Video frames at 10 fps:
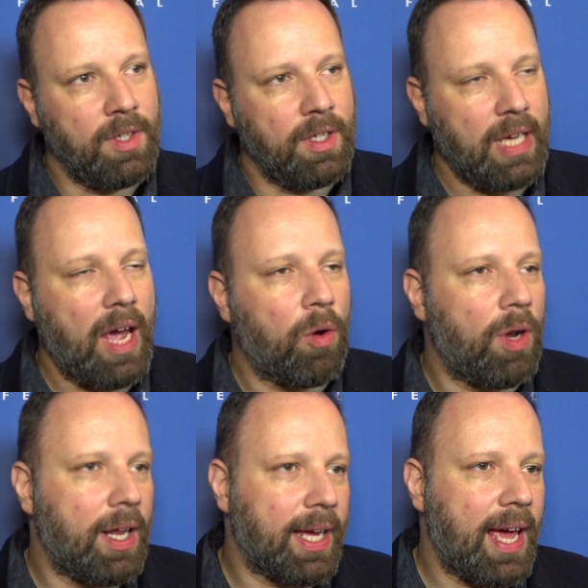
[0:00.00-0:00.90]
Yeah,
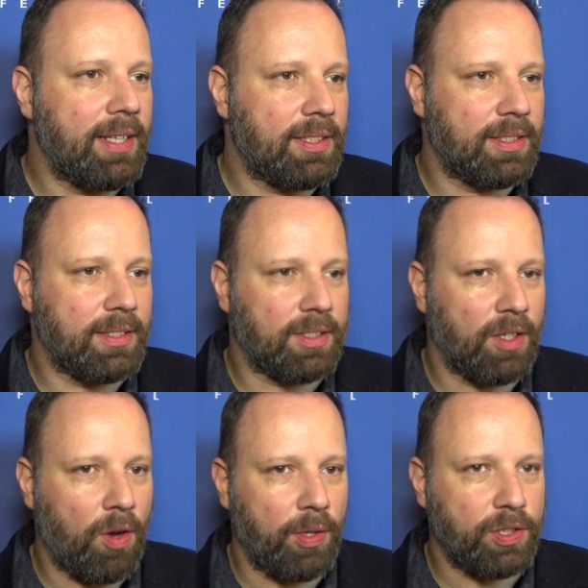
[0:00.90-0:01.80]
well, I guess,
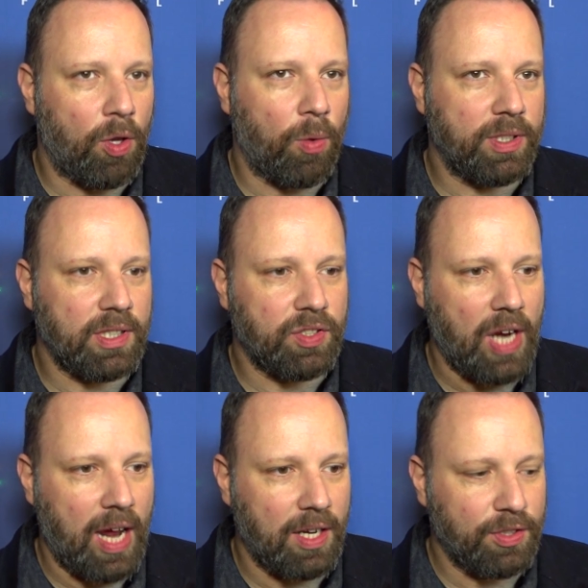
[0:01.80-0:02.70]
you know, it's always a
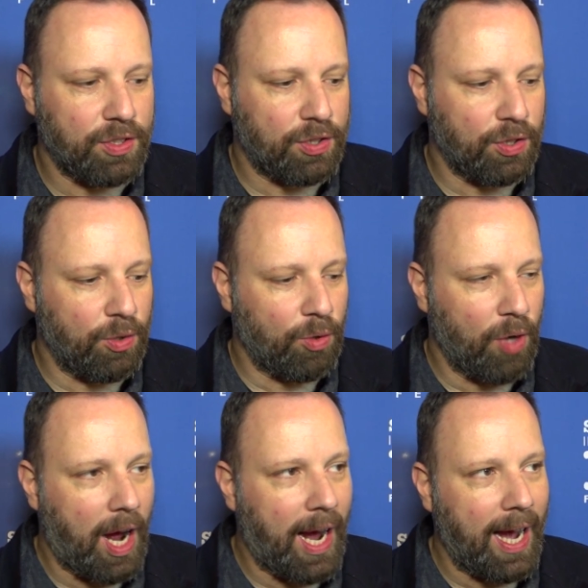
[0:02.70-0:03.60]
challenge
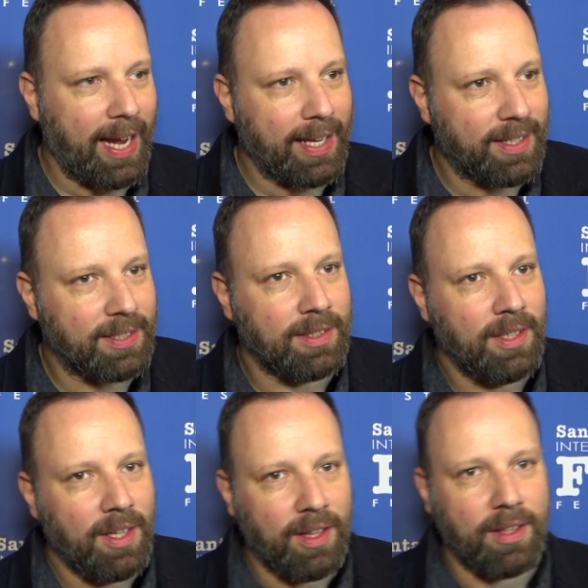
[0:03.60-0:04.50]
to hide
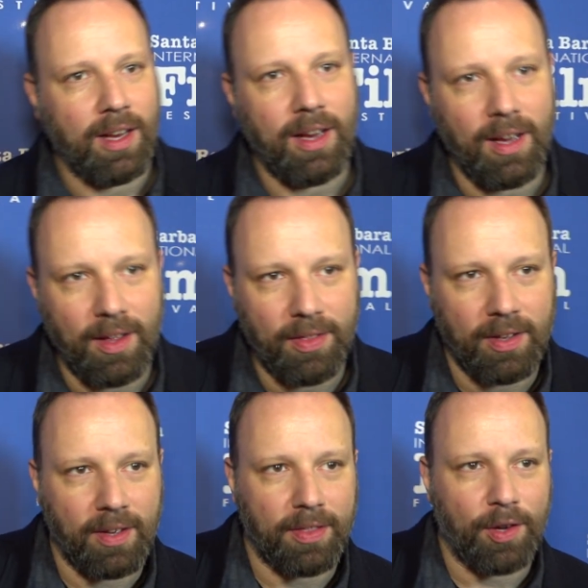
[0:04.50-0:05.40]

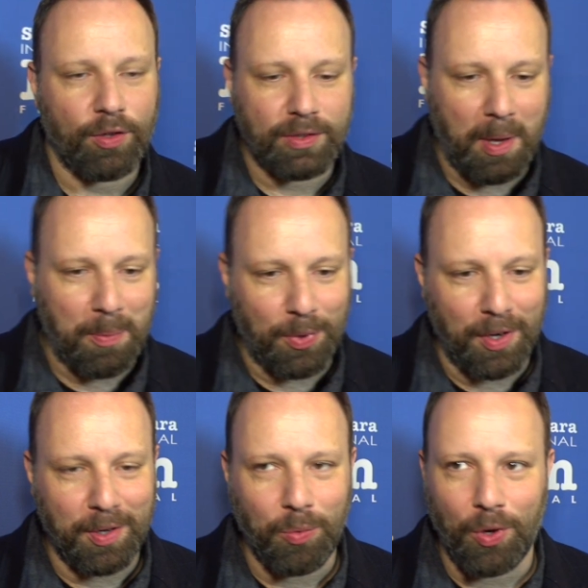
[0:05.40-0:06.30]
the
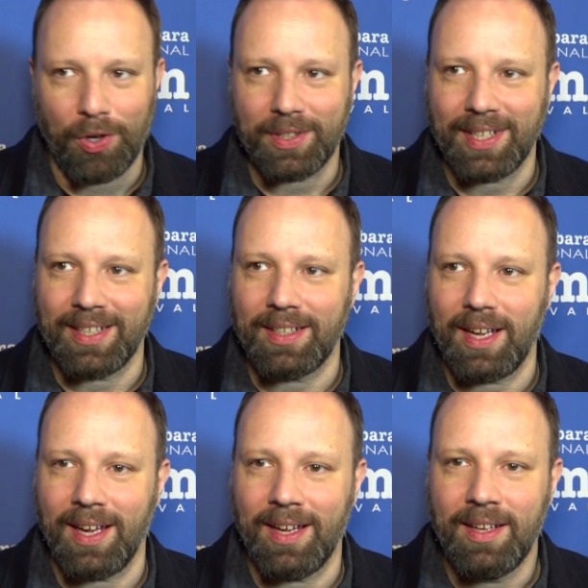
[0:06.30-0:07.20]
contemporary world, and
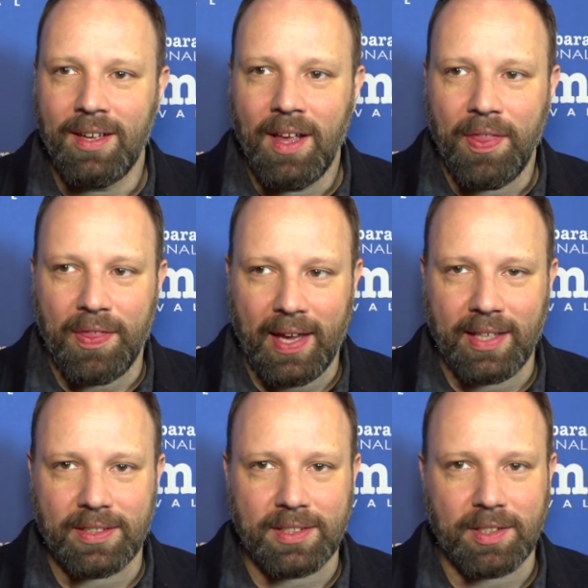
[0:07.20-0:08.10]

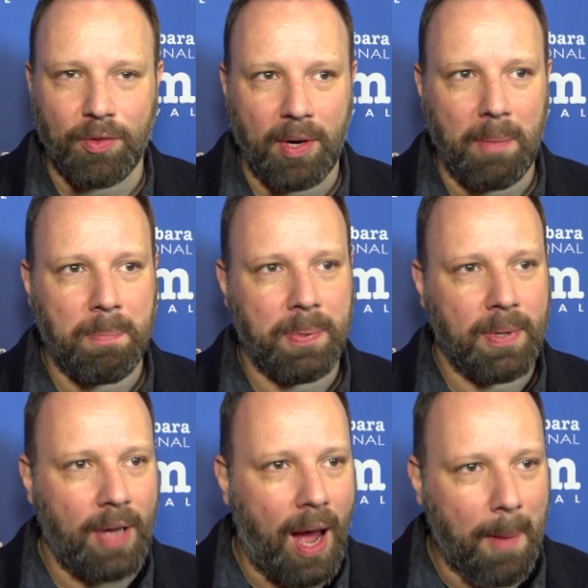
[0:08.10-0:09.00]
things creep
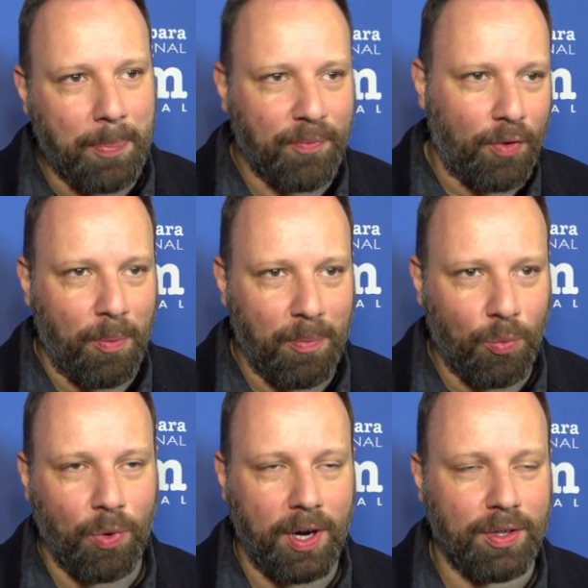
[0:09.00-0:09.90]
up
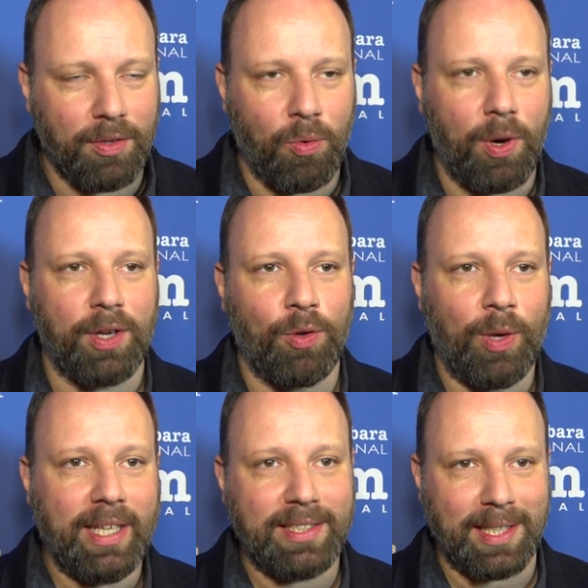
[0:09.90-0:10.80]
from where you
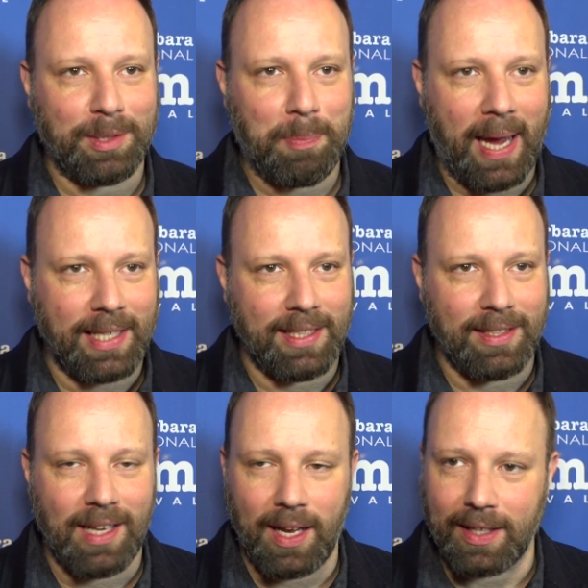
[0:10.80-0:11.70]
least expect
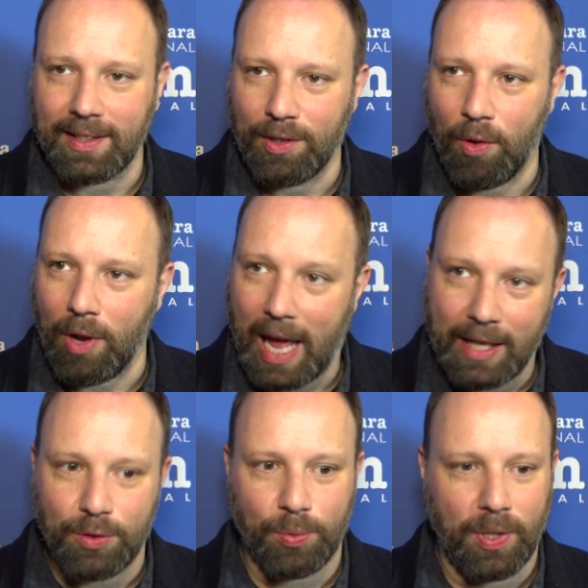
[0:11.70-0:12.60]
it, like, you know,
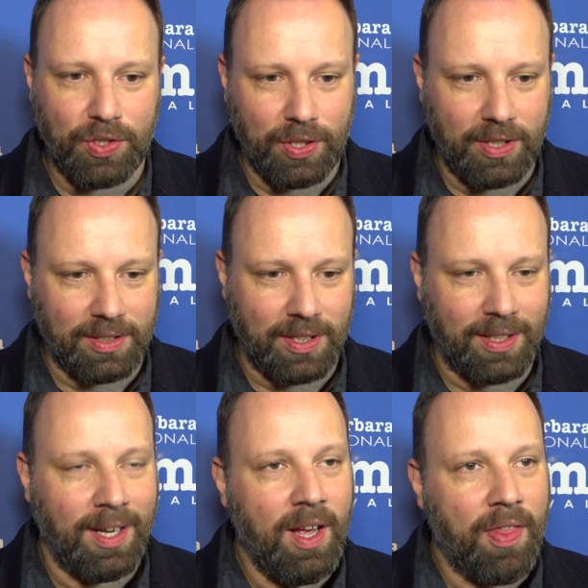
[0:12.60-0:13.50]
light switches
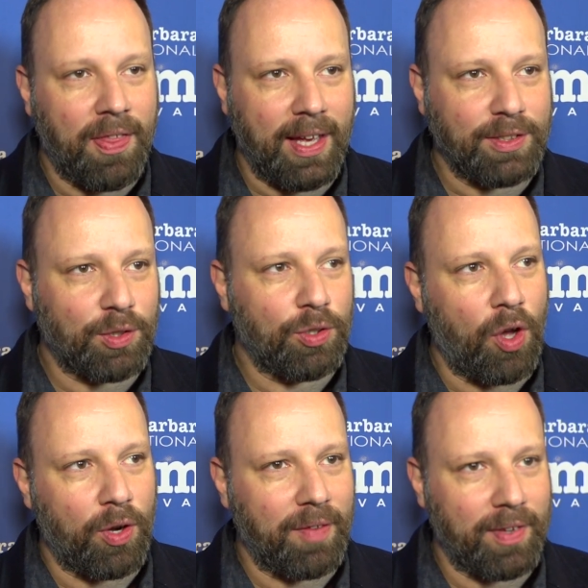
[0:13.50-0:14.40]
and things you
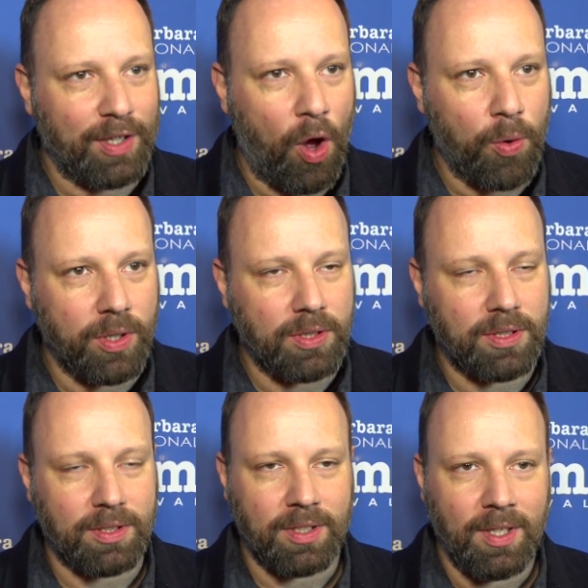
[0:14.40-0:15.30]
don't even
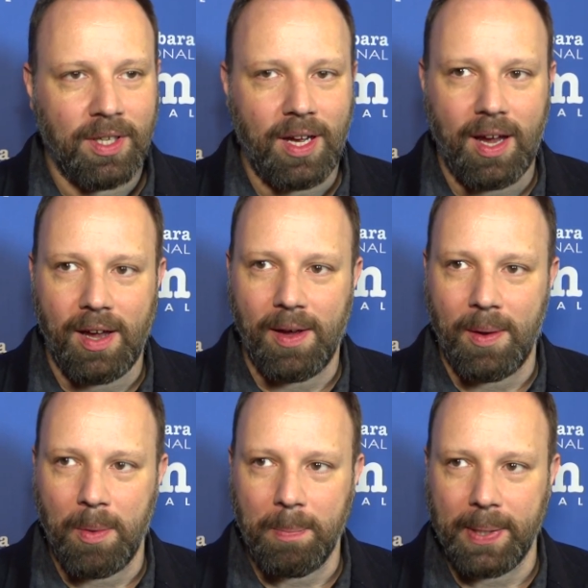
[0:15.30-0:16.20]
notice. Yeah,